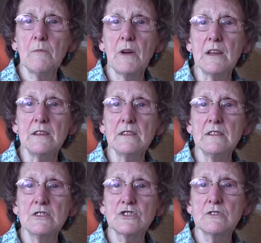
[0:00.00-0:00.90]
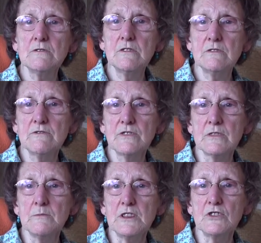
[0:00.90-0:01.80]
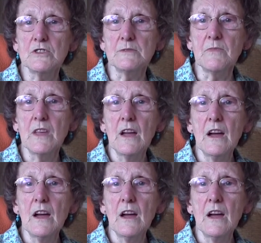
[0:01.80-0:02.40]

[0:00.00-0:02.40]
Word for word: my mind, and they're still looking for a matron,